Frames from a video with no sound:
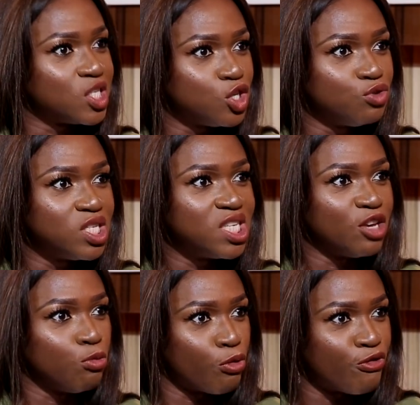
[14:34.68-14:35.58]
and security
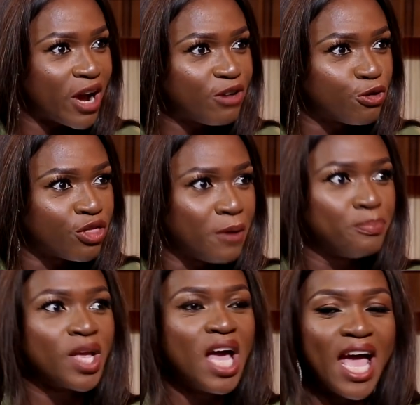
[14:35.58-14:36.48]
that you provide for
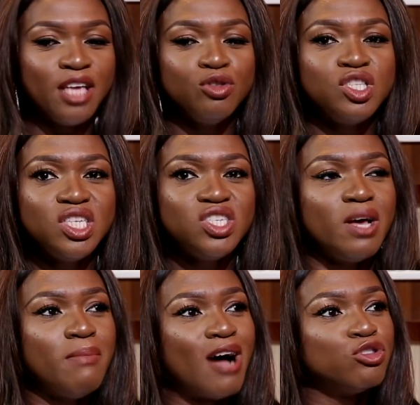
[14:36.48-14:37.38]
them, and you teach
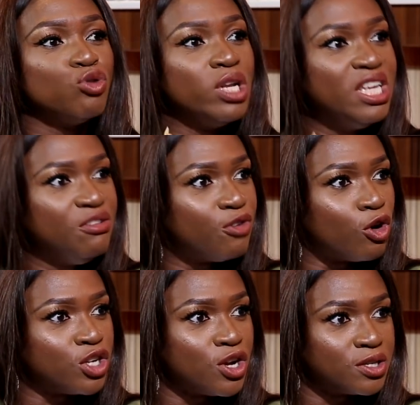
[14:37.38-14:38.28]
them how to live
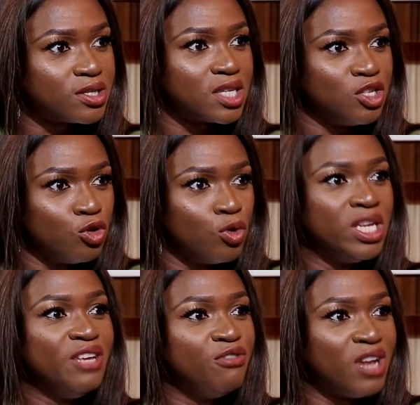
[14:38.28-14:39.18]
on earth, you know,
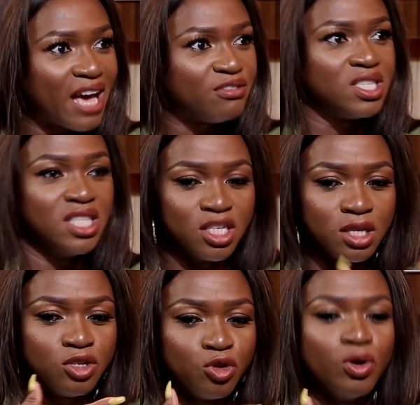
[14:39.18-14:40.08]
live lives,
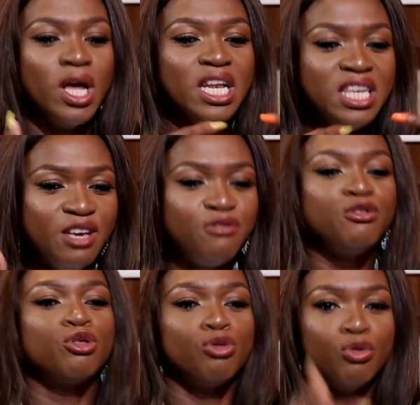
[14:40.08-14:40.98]
you know,
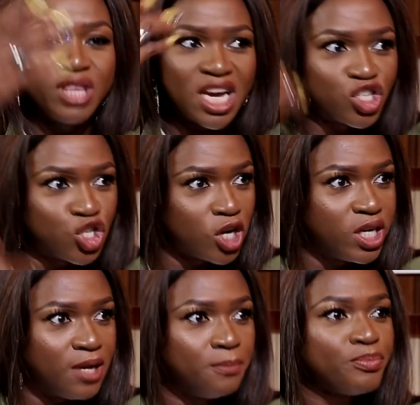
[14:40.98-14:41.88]
live through their
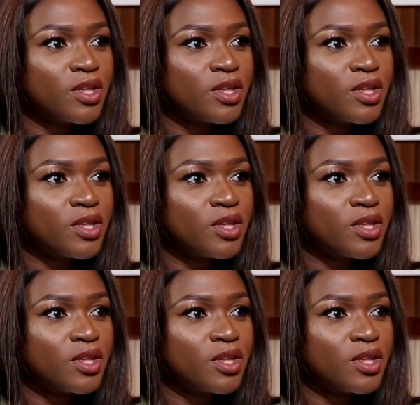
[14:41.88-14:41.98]
journey.